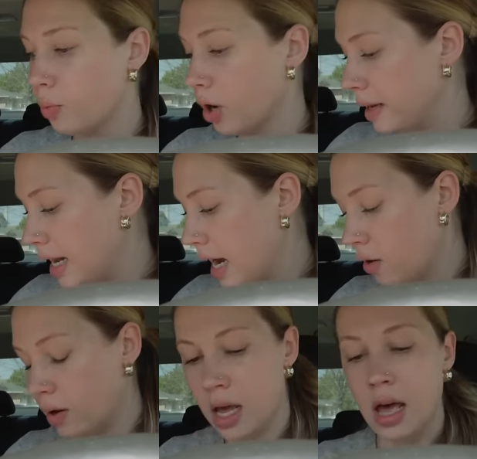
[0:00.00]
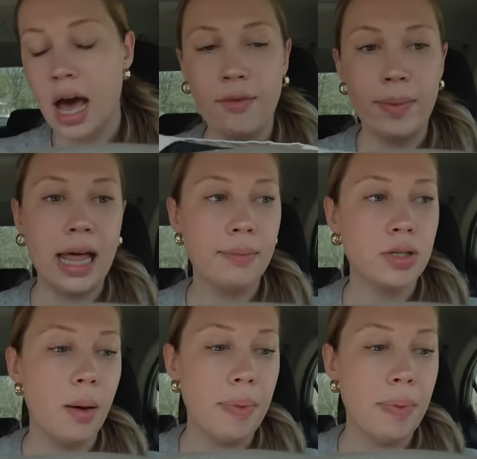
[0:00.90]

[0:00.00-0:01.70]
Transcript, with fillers: appointment now. I'm my laptop